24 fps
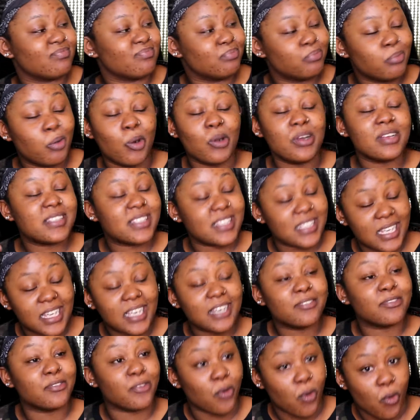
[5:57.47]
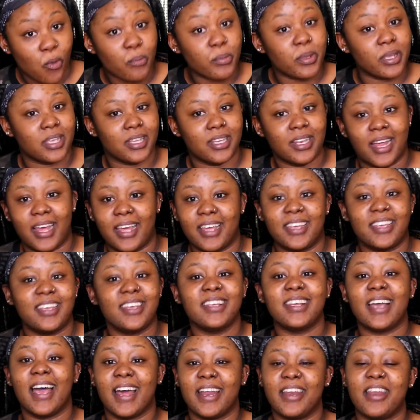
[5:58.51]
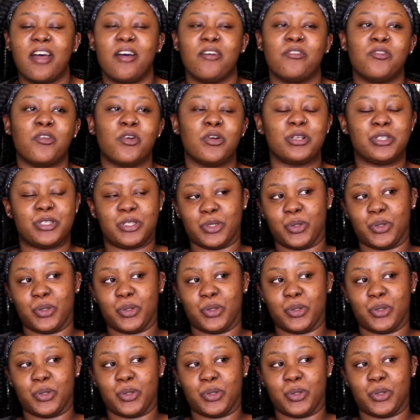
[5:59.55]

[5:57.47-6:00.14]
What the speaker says: boy, sing for me. Like, he got that voice.